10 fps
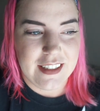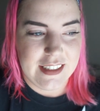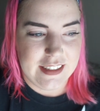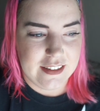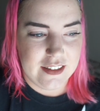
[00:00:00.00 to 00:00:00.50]

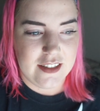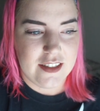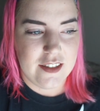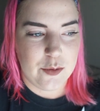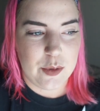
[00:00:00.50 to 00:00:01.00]
and
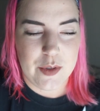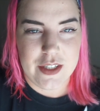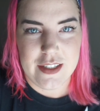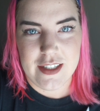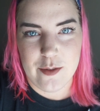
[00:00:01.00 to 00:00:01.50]
we
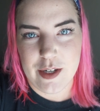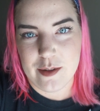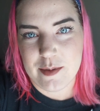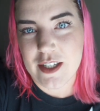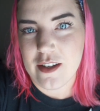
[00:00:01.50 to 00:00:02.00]
went and did
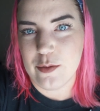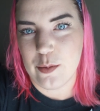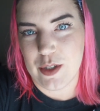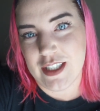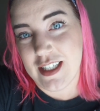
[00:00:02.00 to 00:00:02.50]
random stuff and
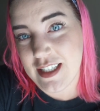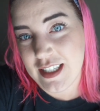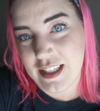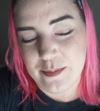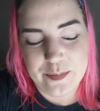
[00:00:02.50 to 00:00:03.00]
went to
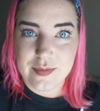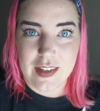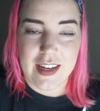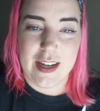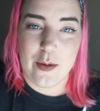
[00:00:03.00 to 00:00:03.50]
Disney,
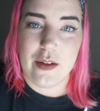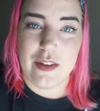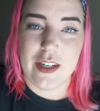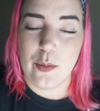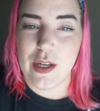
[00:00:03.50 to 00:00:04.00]
and now we have
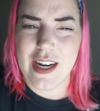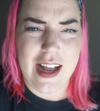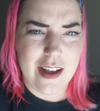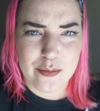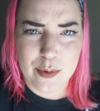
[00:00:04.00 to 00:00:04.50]
like a week and a
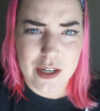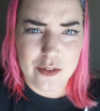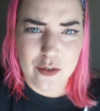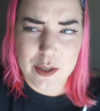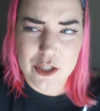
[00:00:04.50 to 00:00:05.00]
half break
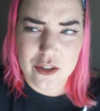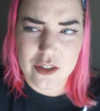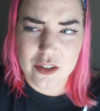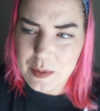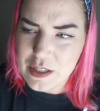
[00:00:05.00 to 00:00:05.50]
from each
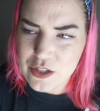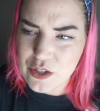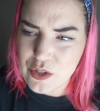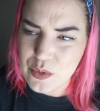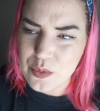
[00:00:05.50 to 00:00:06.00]
other. It's
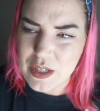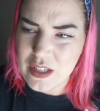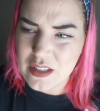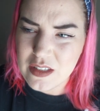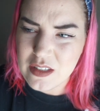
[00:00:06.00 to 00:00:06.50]
2
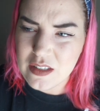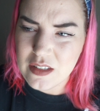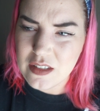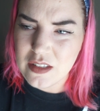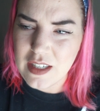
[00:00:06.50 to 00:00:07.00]
weeks.